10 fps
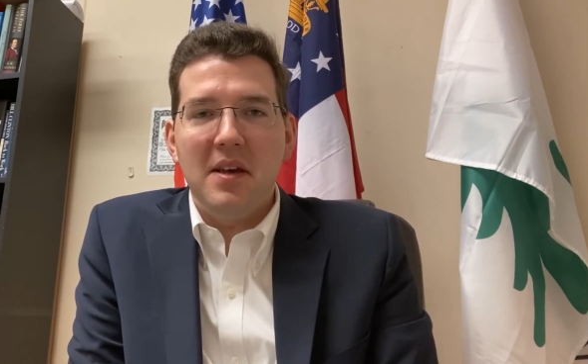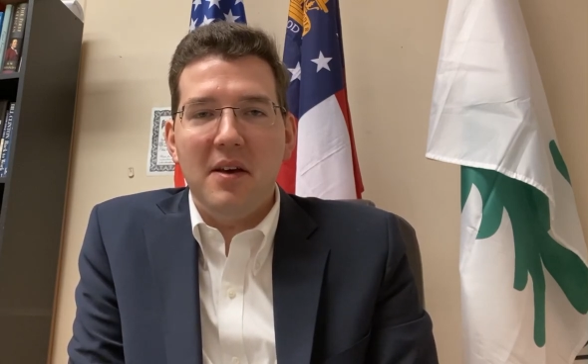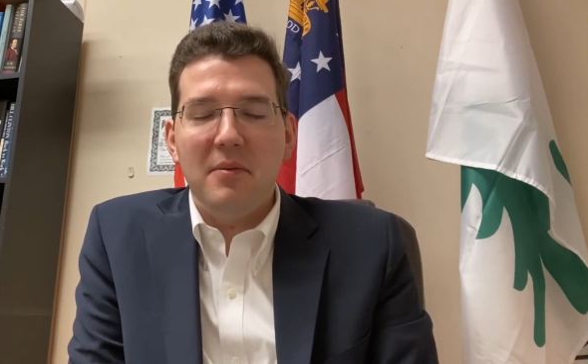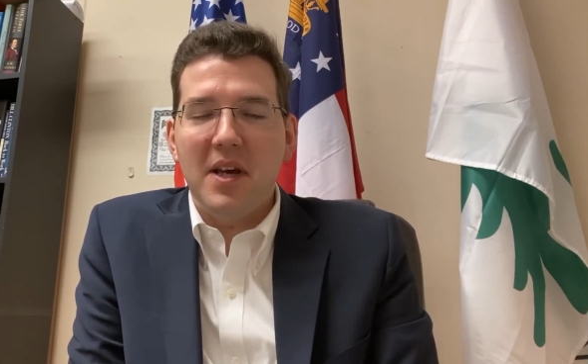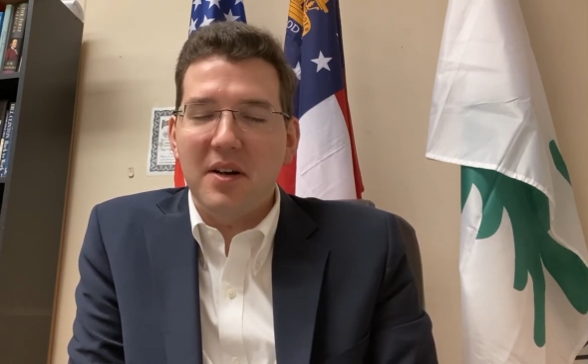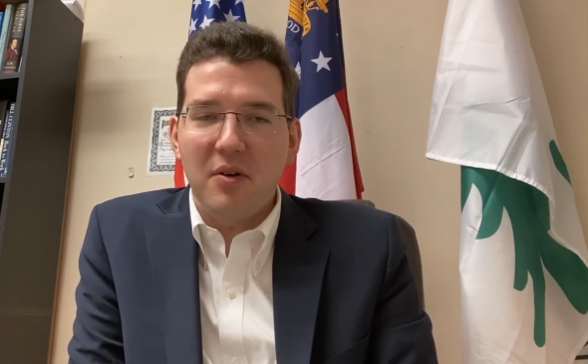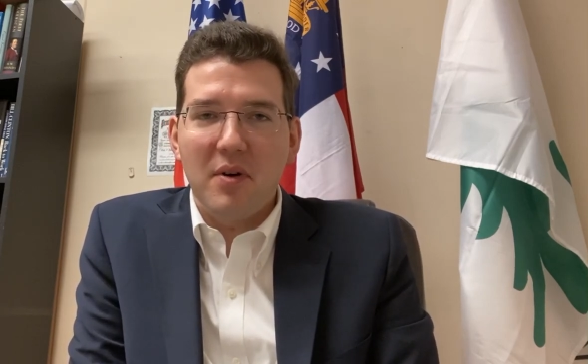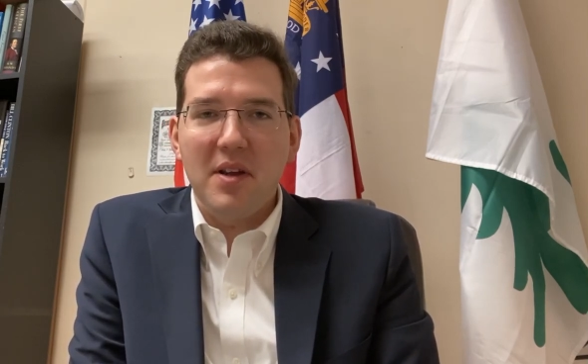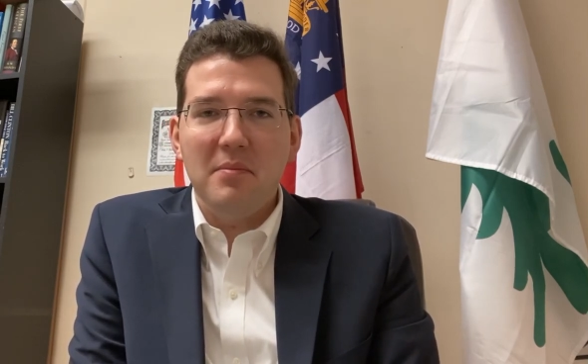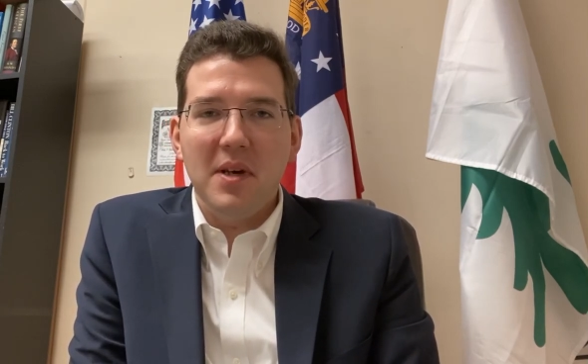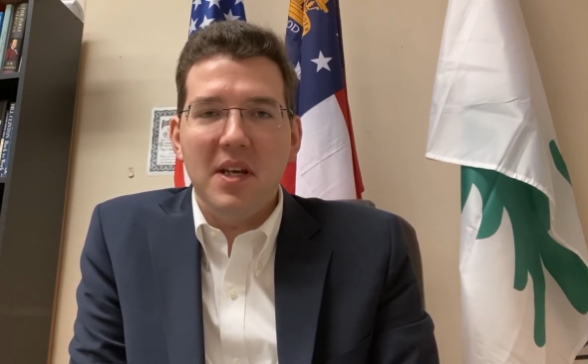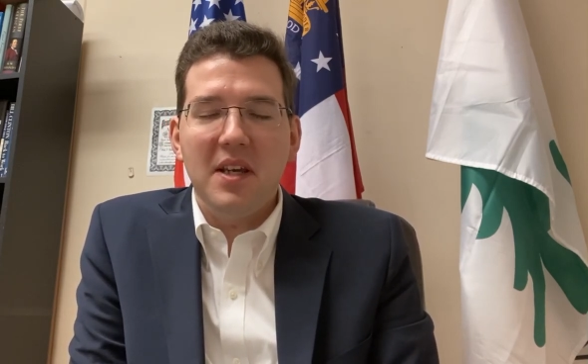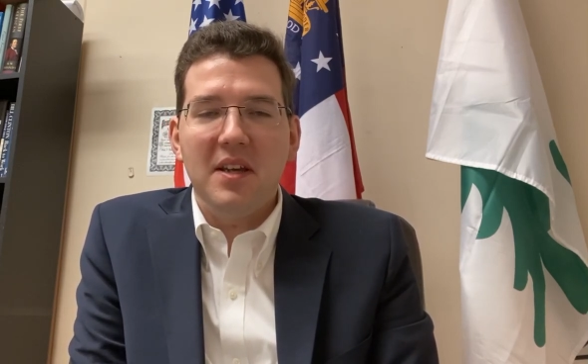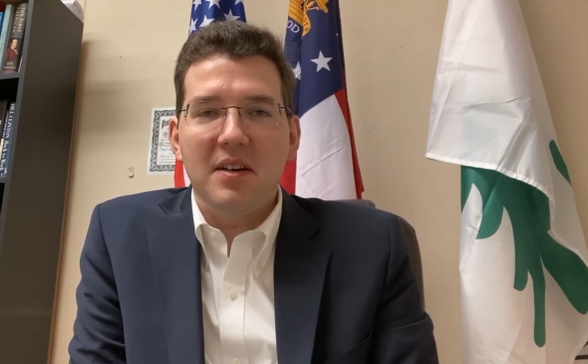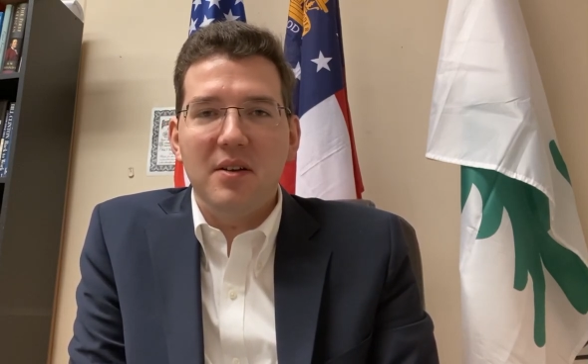and we had a great
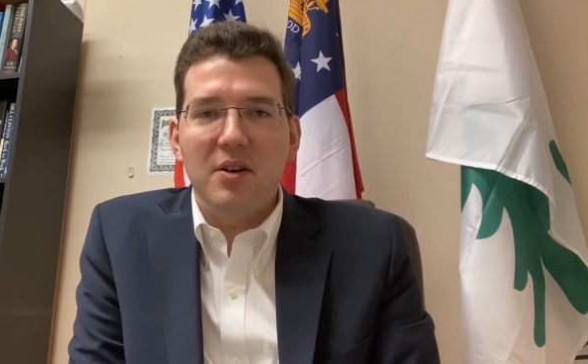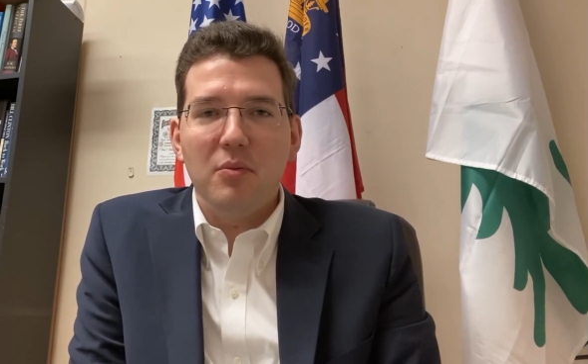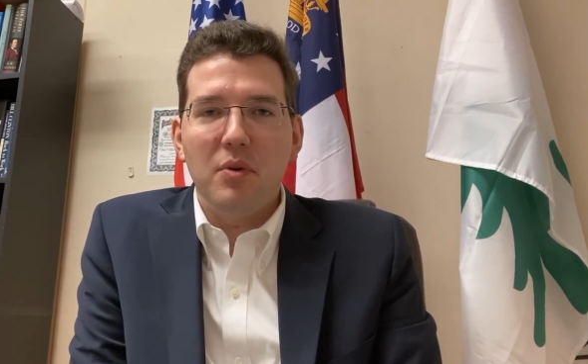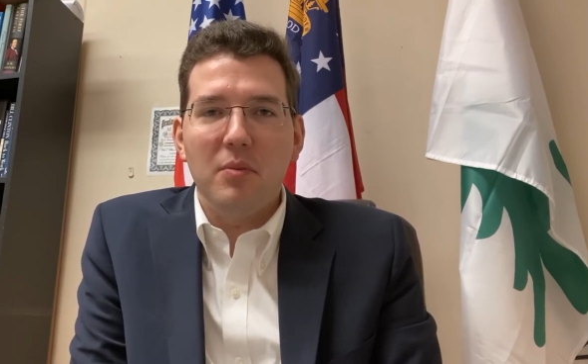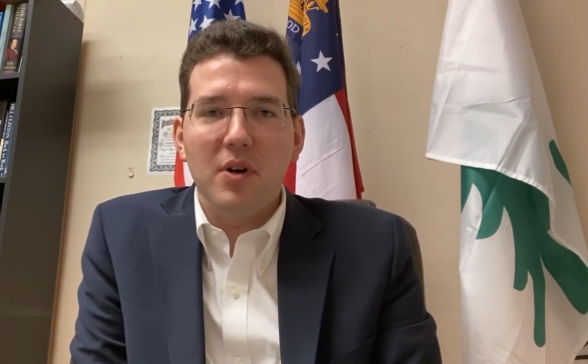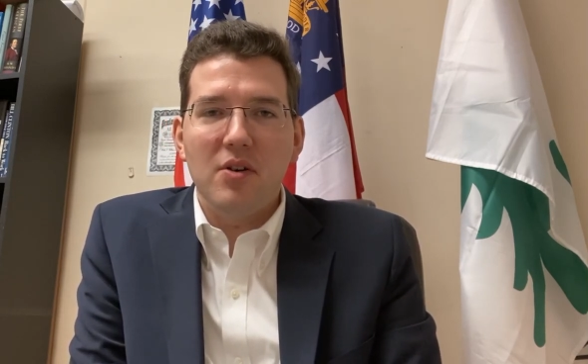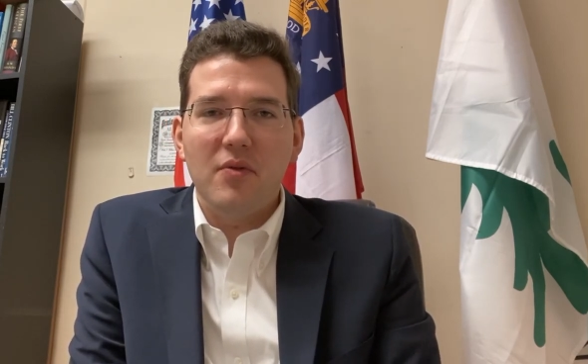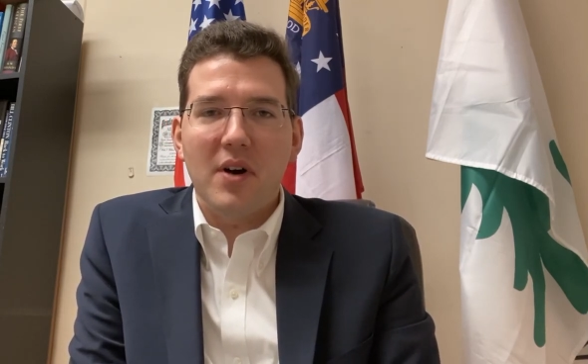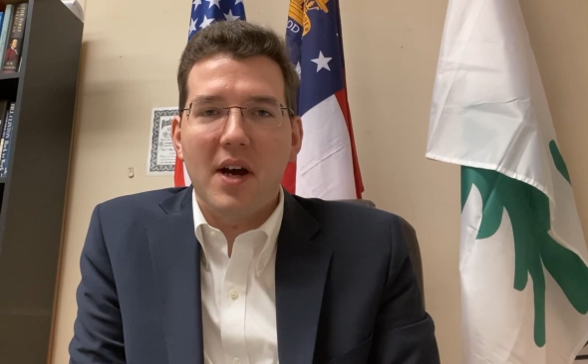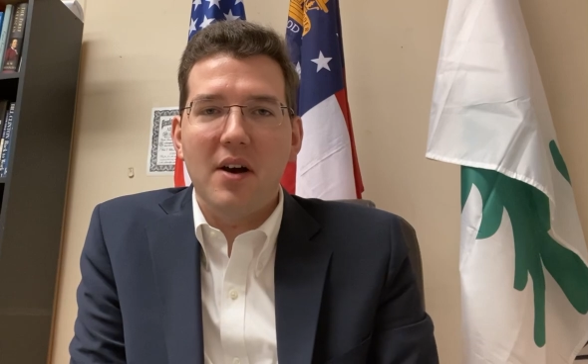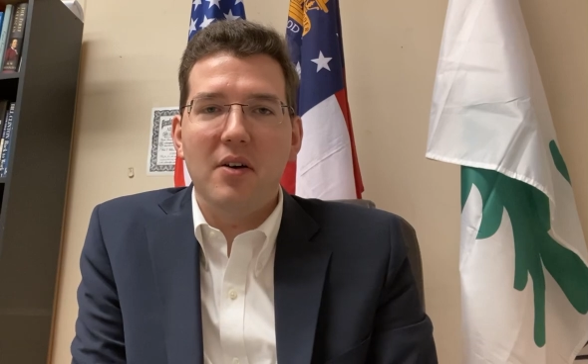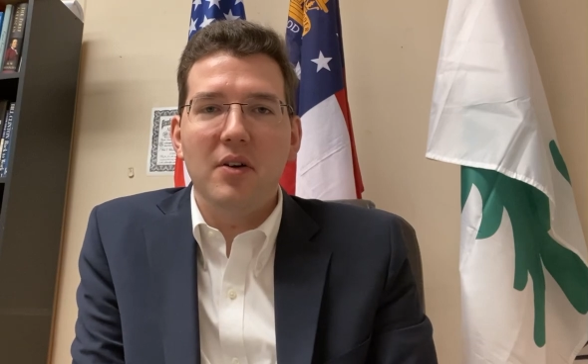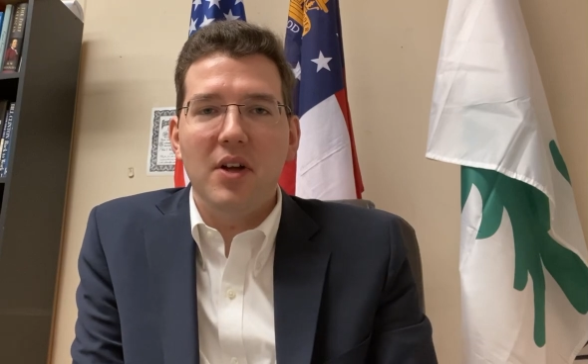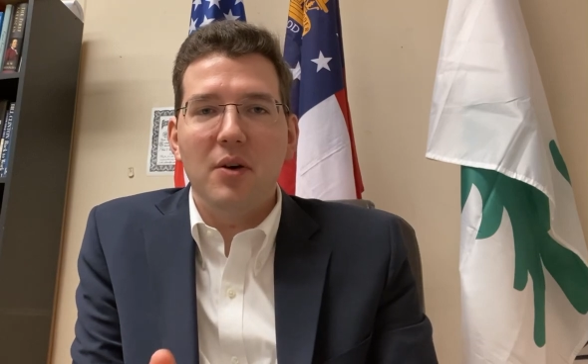meeting, and we went over how